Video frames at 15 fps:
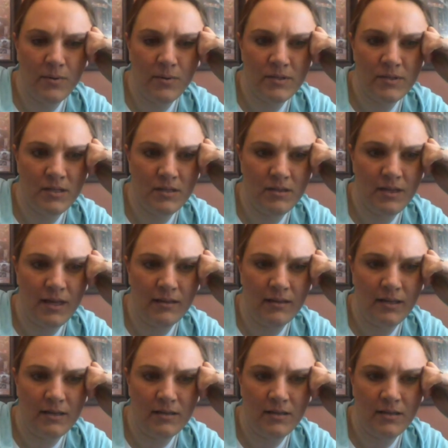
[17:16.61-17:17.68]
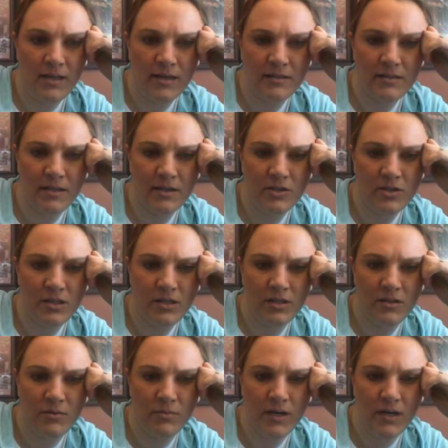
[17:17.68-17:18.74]
Wasn't that link to the Excel sheet
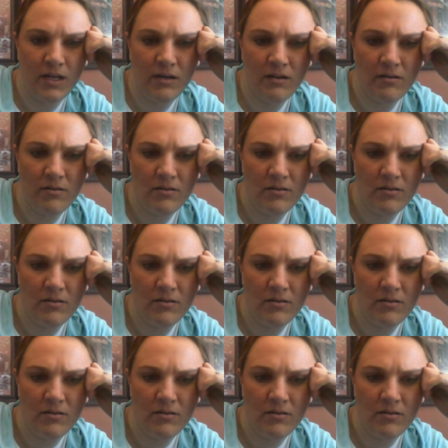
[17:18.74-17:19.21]
in the reading?